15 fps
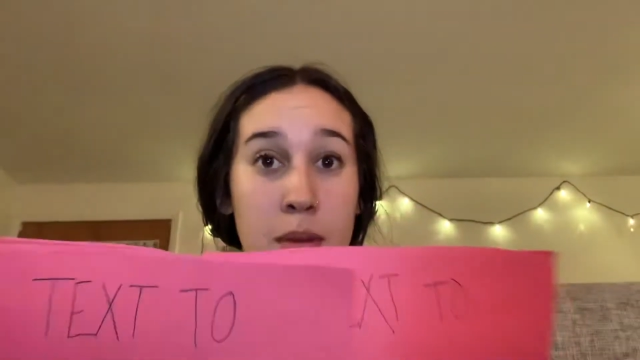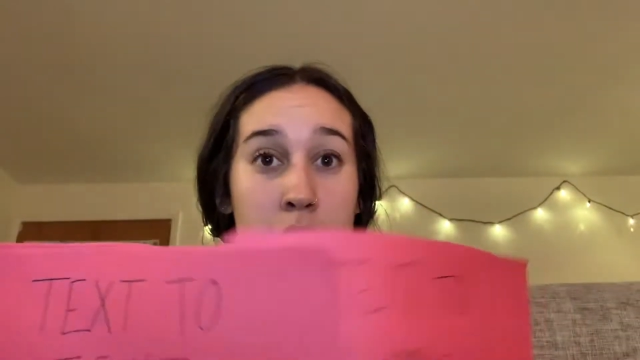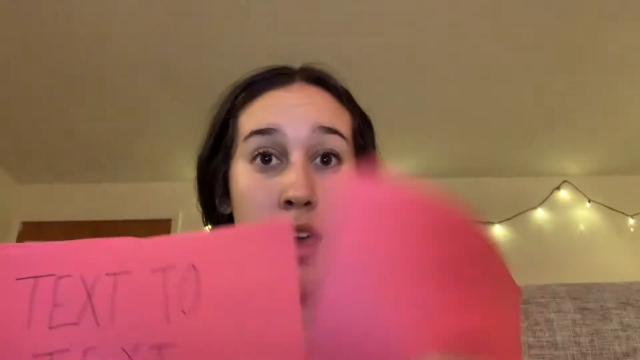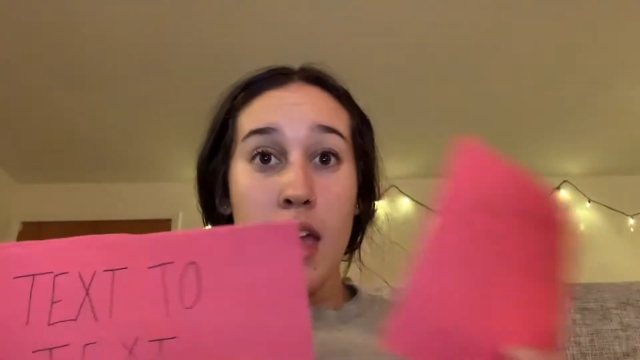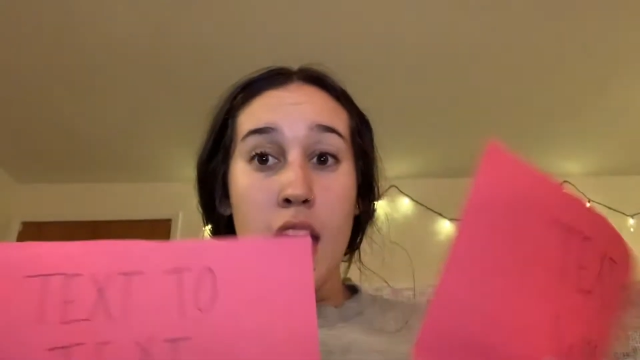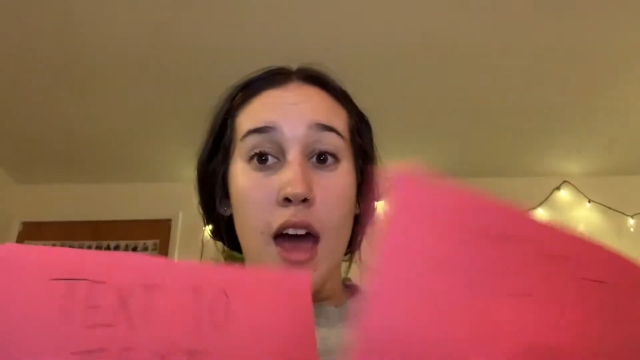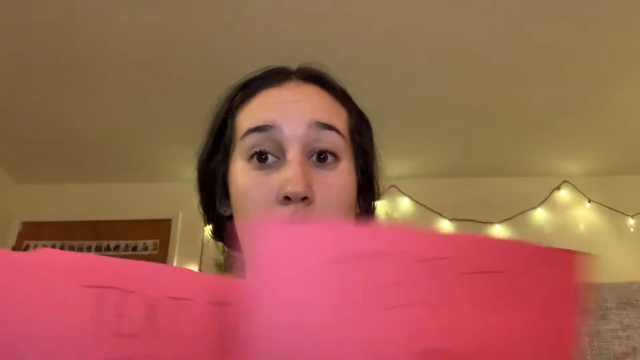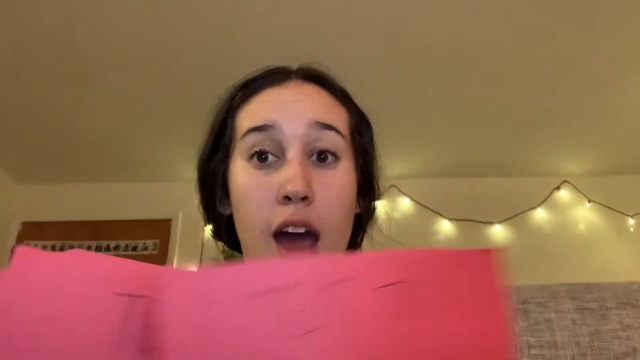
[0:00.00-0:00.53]

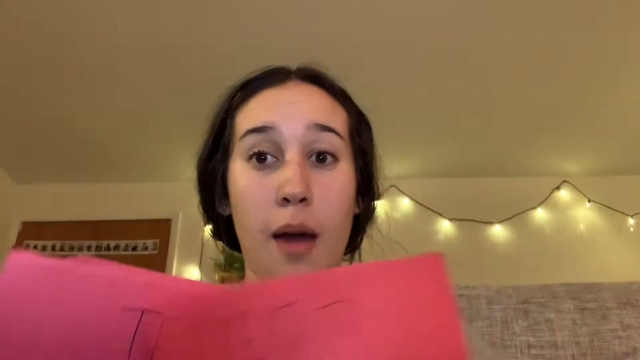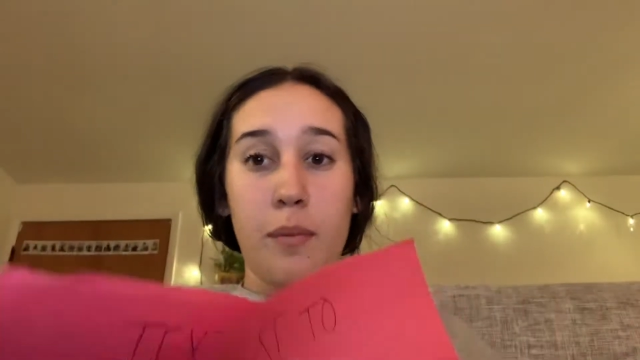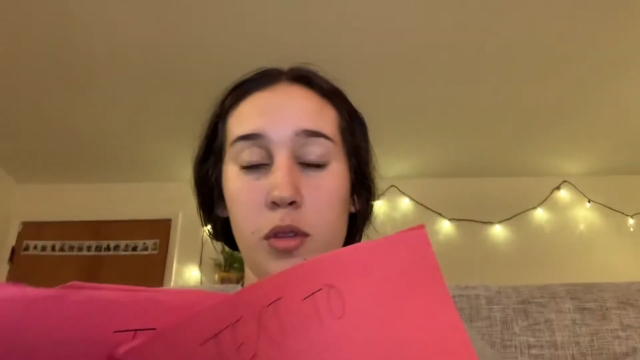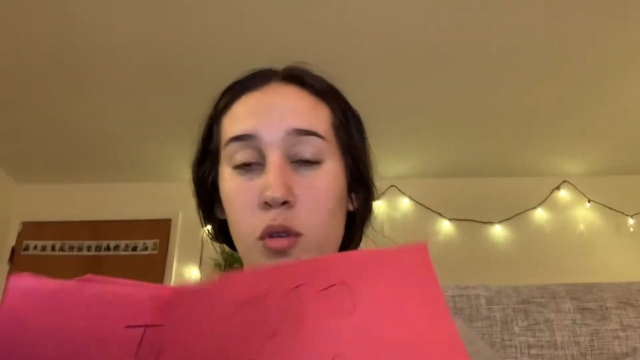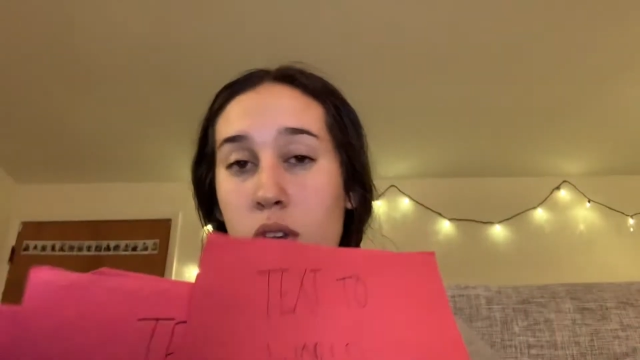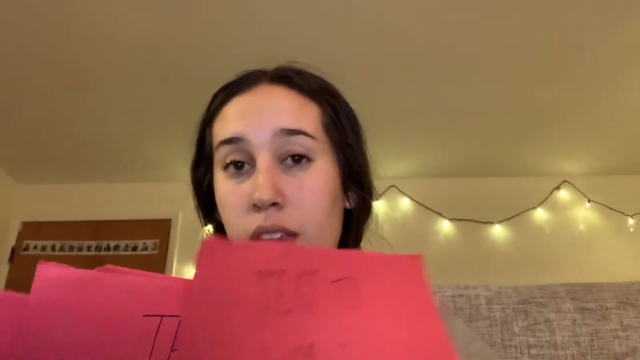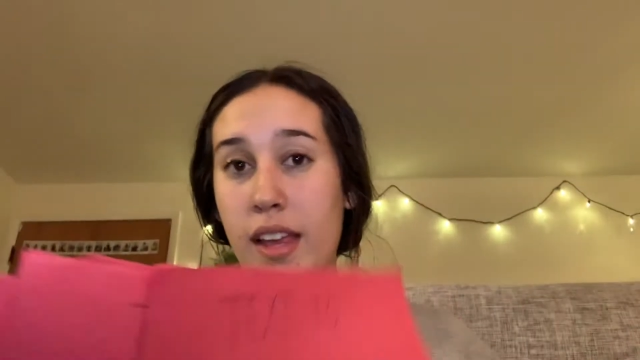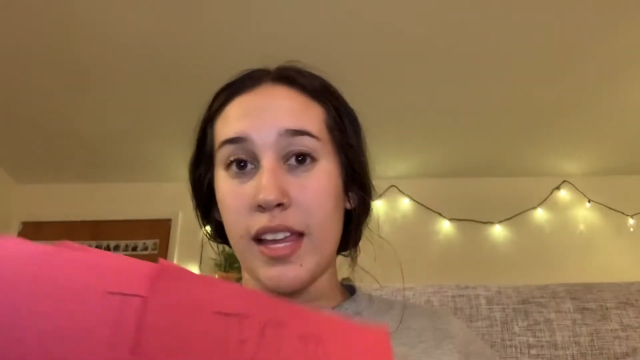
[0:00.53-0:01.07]

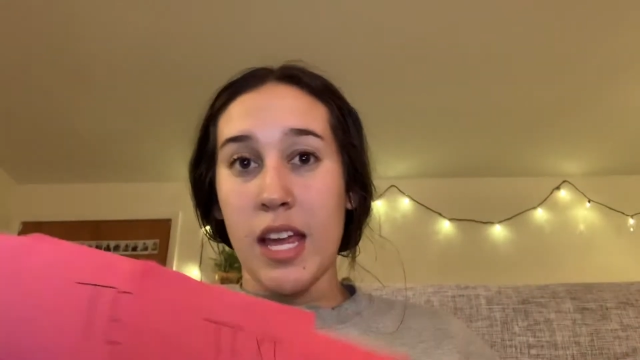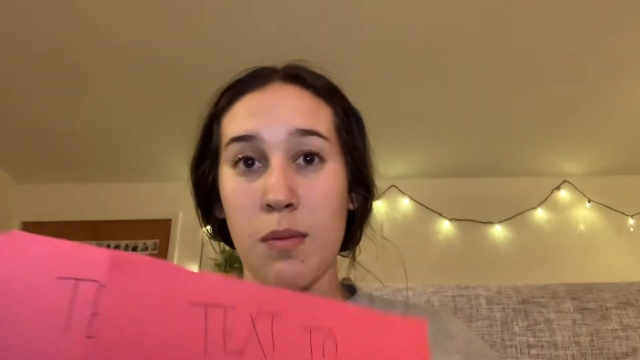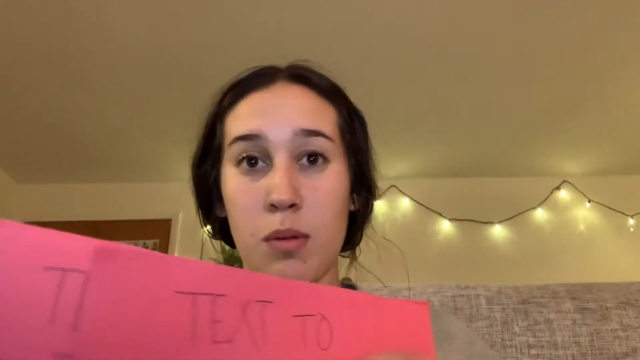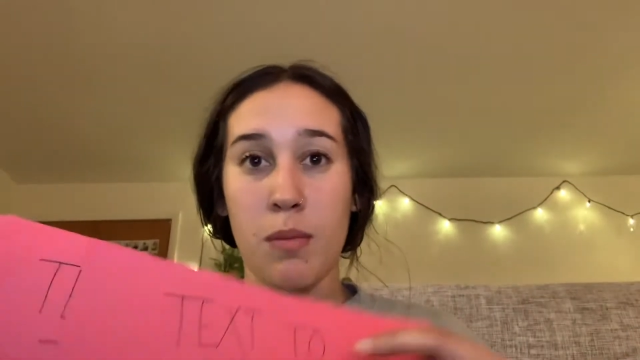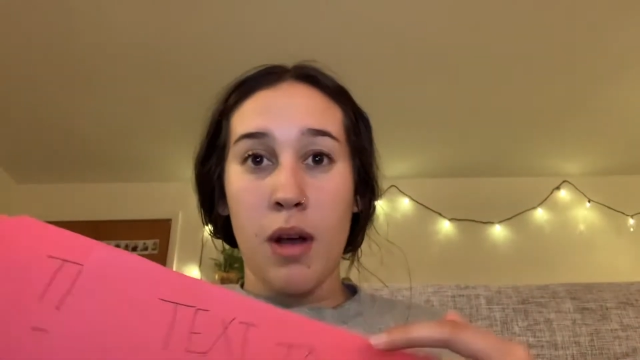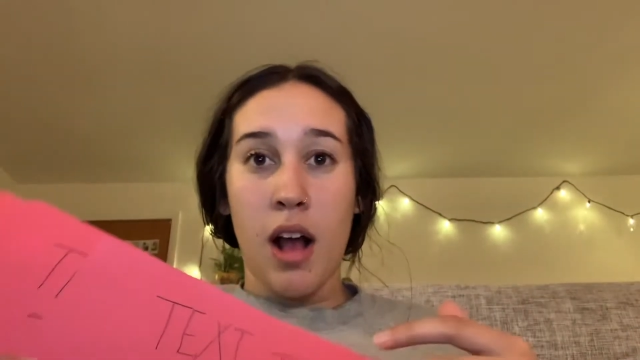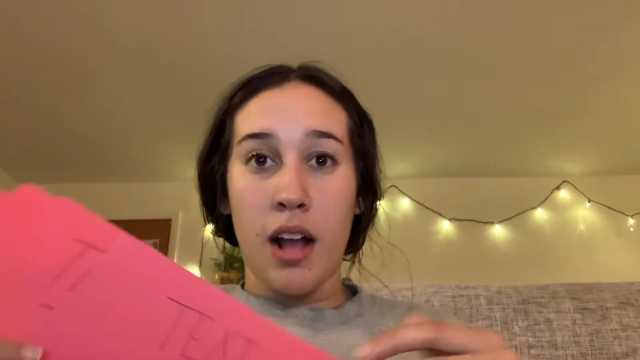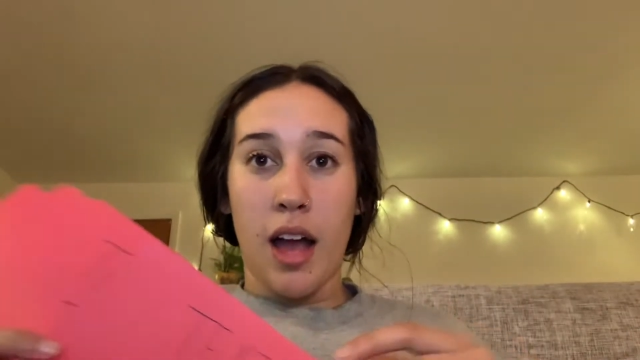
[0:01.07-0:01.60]
You can like keep
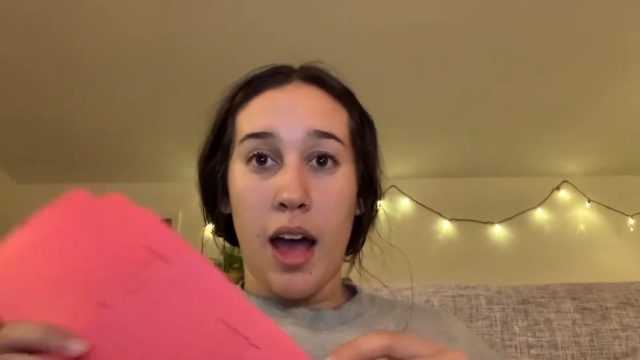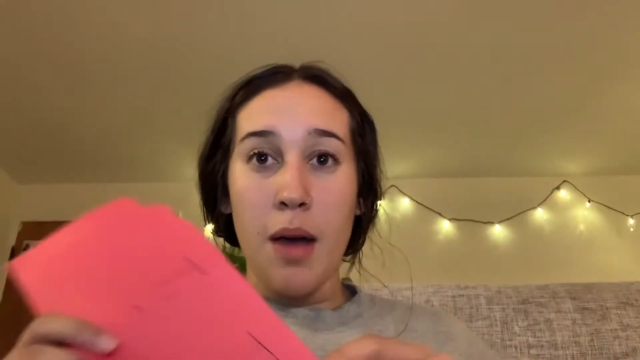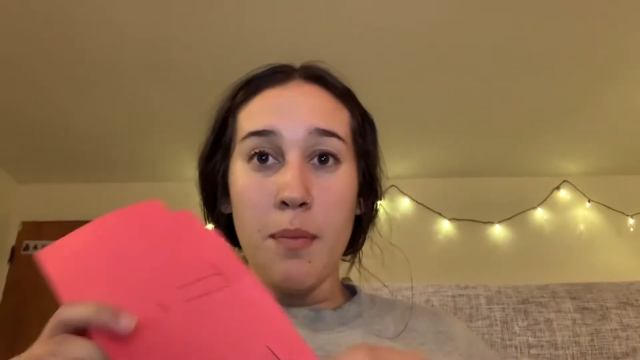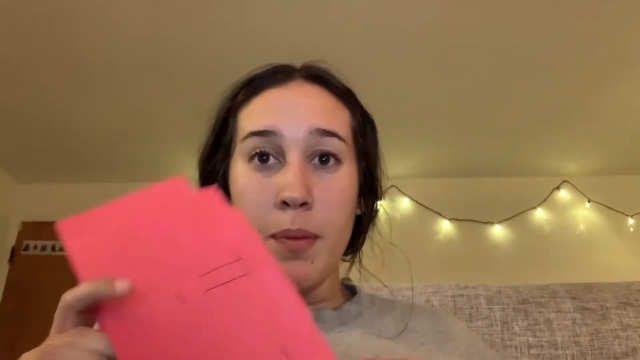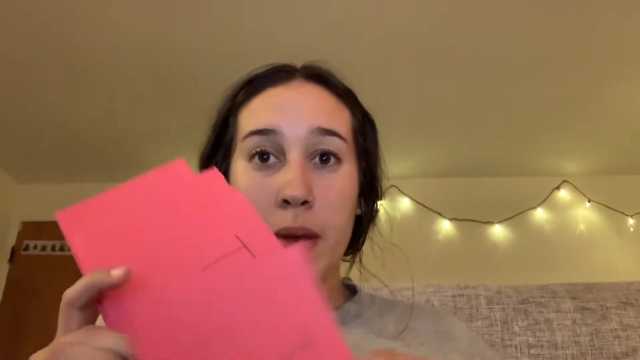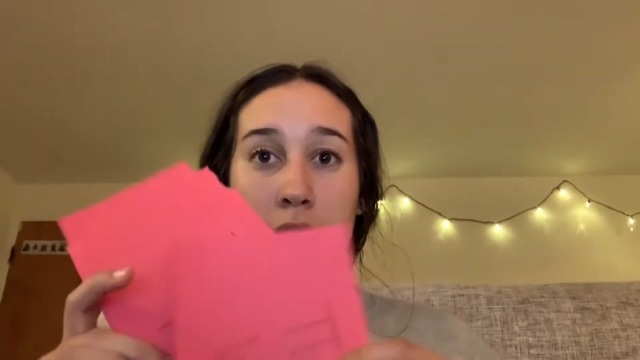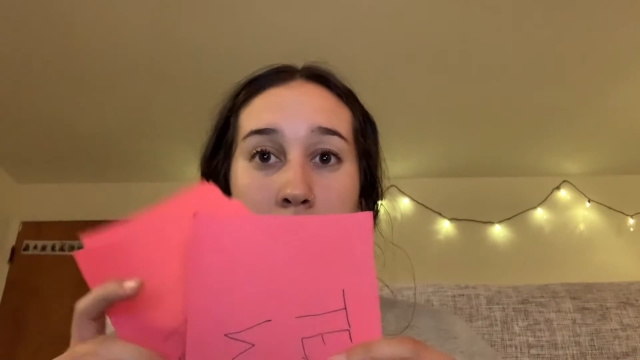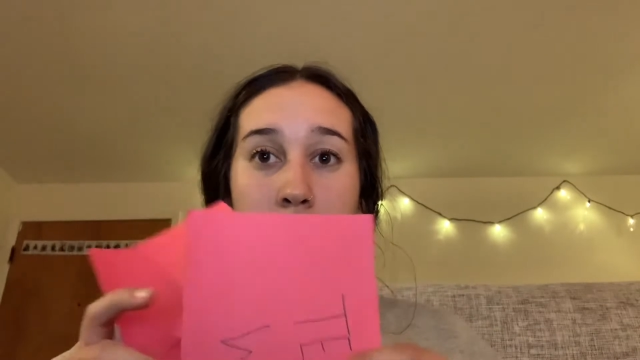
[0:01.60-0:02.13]
them hung up.